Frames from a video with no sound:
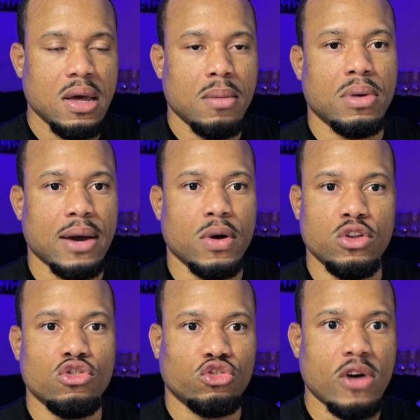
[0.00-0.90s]
But when you're
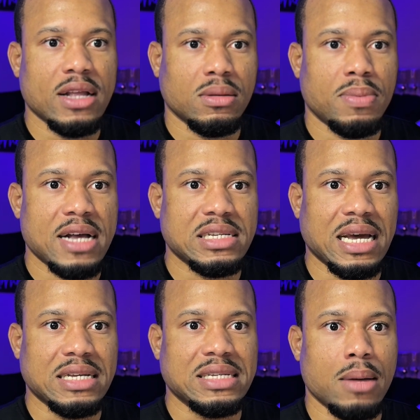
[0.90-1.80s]
trying to pass an
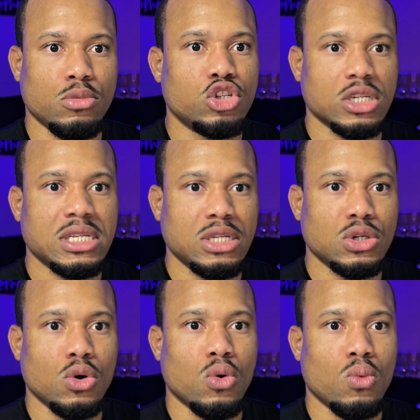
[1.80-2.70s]
exam, you just need to
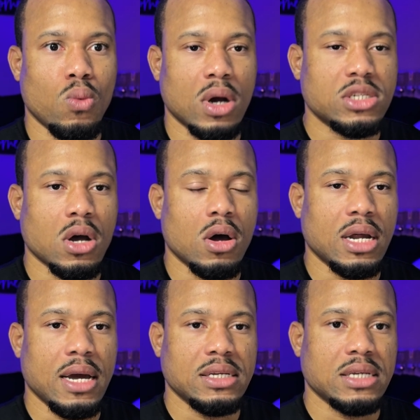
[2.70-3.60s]
know what's on the
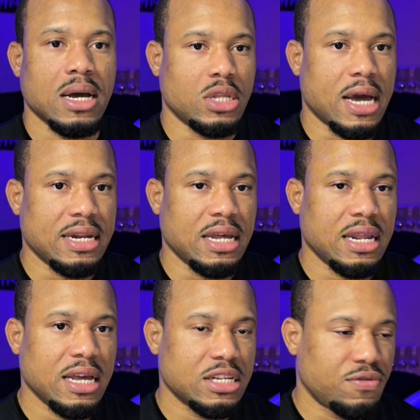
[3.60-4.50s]
exam. I did
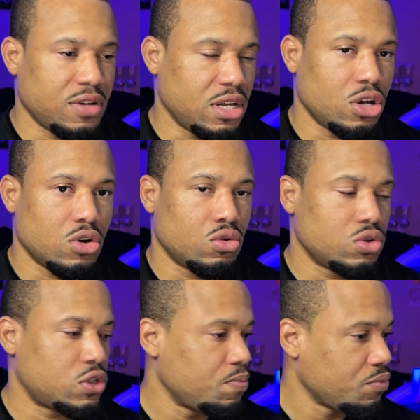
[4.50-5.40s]
his
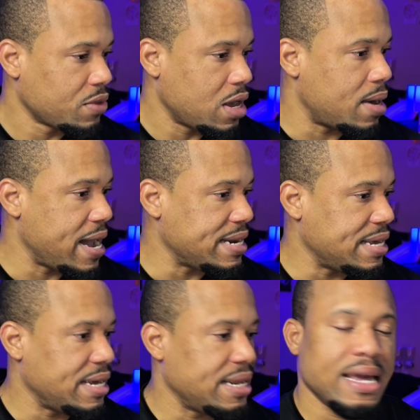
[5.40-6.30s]
videos. I
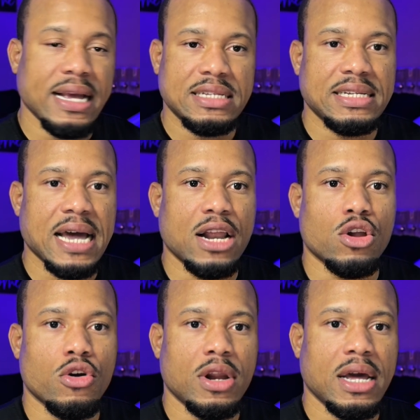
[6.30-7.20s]
did ACI
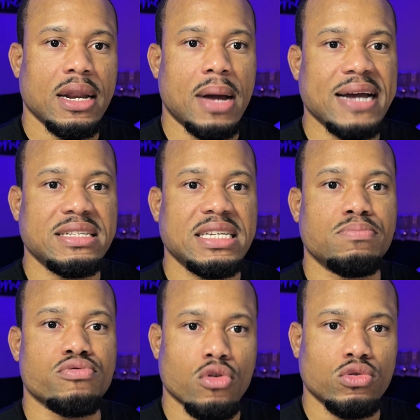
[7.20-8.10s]
Learning, IT
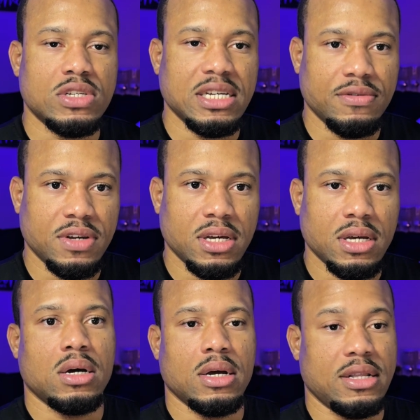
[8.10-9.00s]
Pro TV.
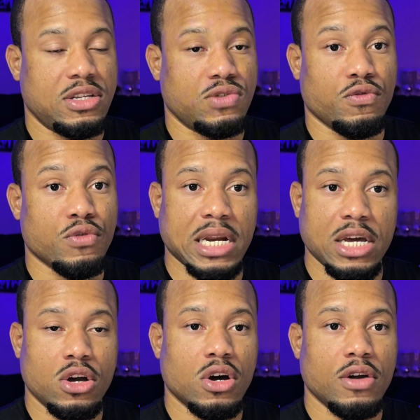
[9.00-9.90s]
It's really
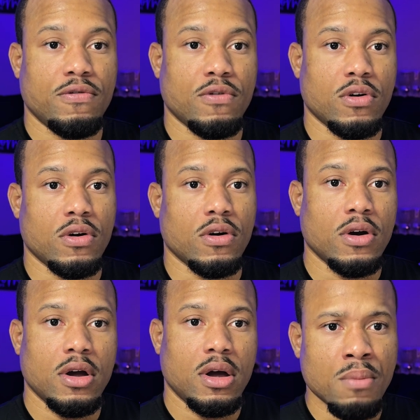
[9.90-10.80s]
good for
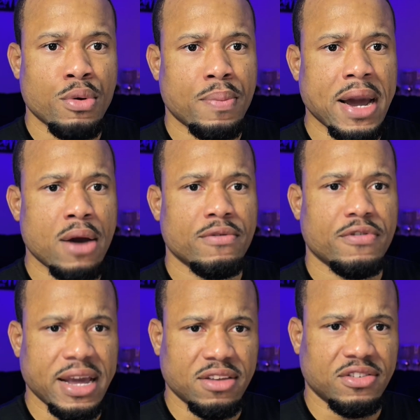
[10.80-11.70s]
preparing for
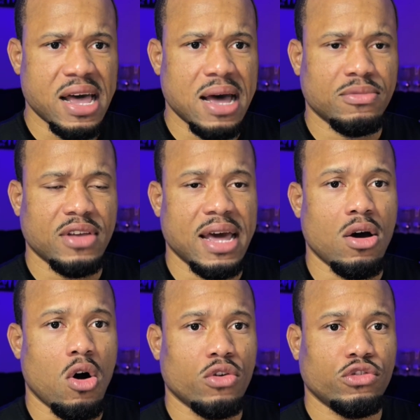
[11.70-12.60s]
exams, and
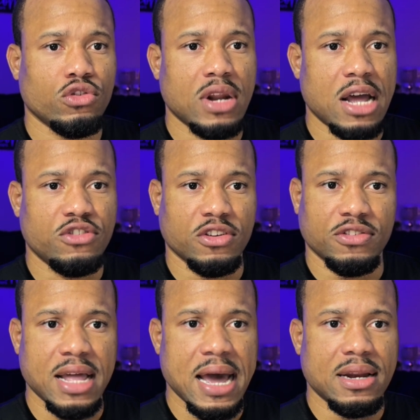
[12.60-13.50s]
also not just
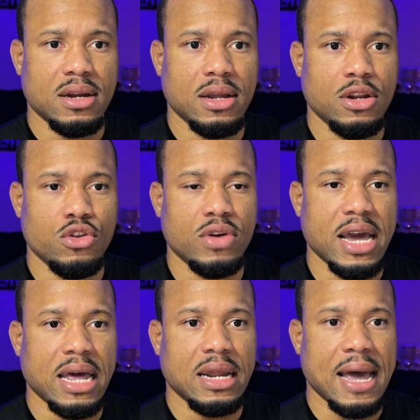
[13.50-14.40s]
that, you
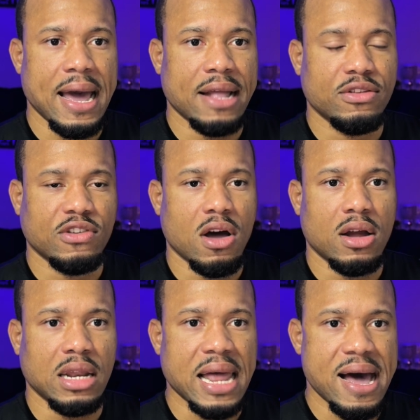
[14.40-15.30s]
get hands-on
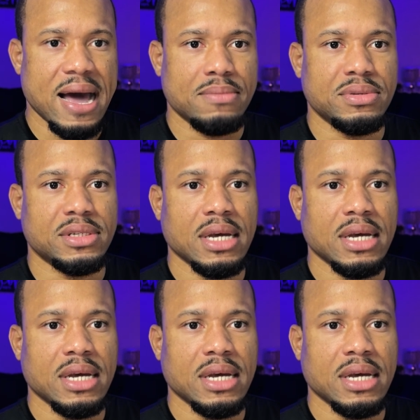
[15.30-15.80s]
labs